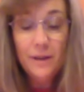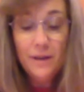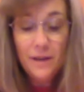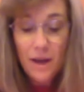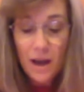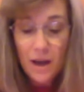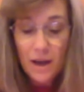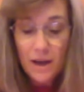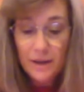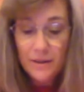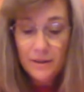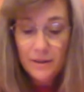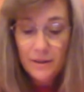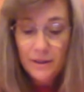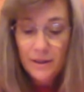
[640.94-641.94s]

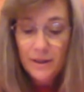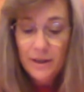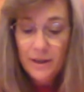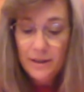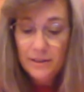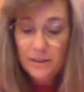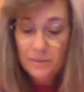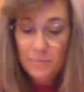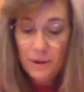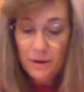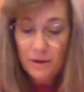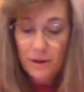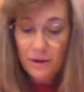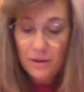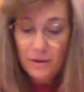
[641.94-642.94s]
God is
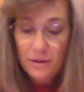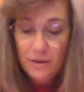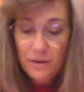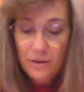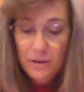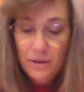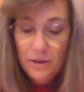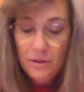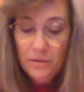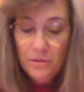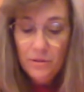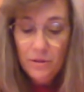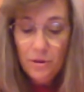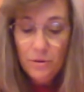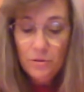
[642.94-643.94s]
spirit
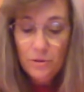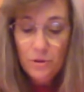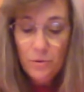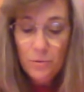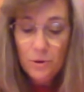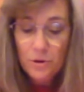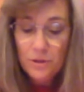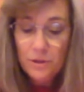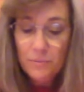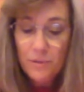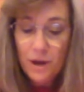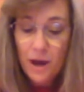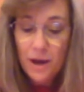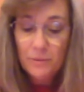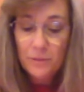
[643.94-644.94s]
those who worship
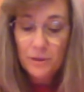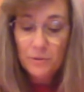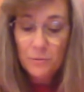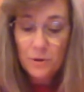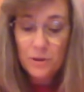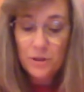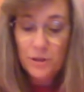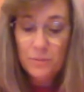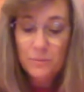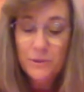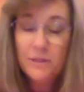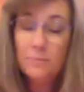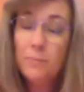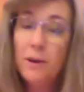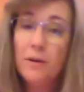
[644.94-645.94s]
God must worship
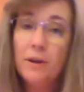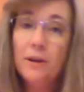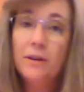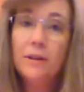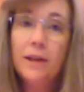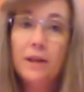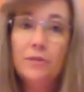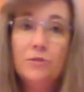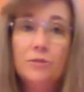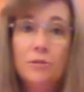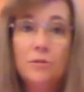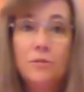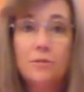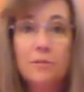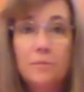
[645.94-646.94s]
spirit and
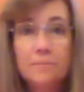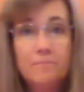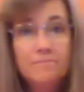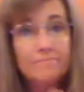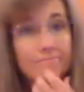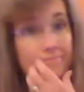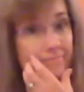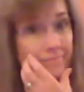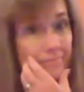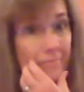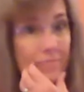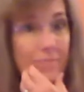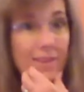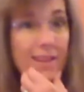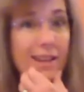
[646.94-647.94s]
truth.
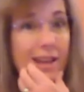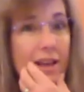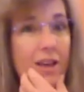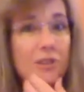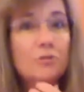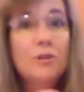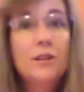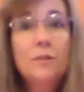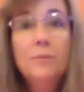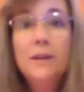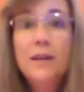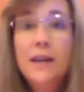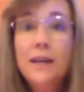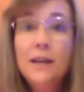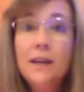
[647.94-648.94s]
So at the
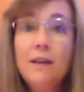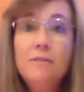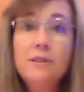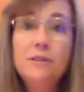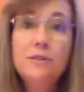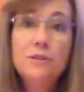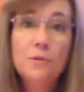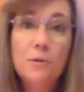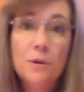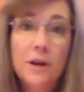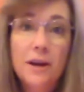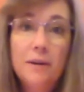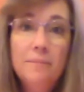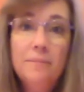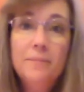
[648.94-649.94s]
beginning of the
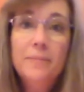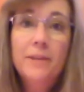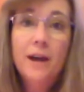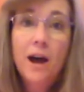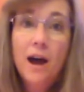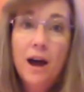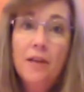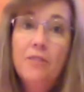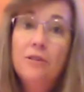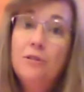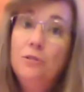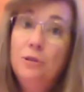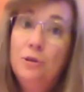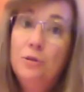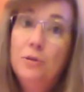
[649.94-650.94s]
story, the
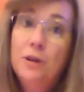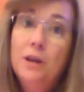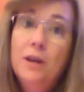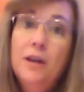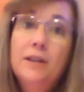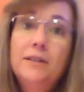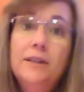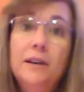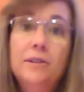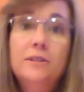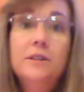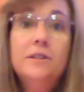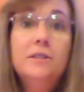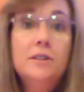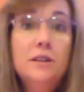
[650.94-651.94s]
author Luke
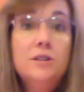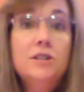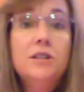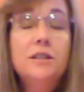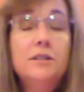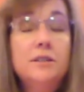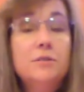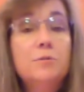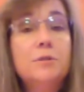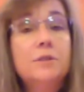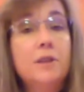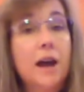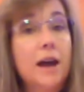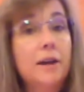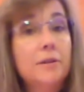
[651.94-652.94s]
tells us that Jesus was
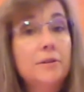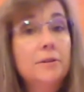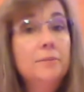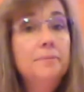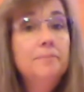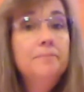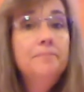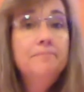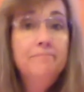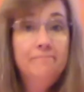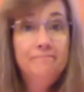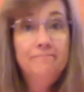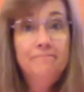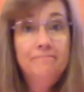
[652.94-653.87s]
tired. Hmm.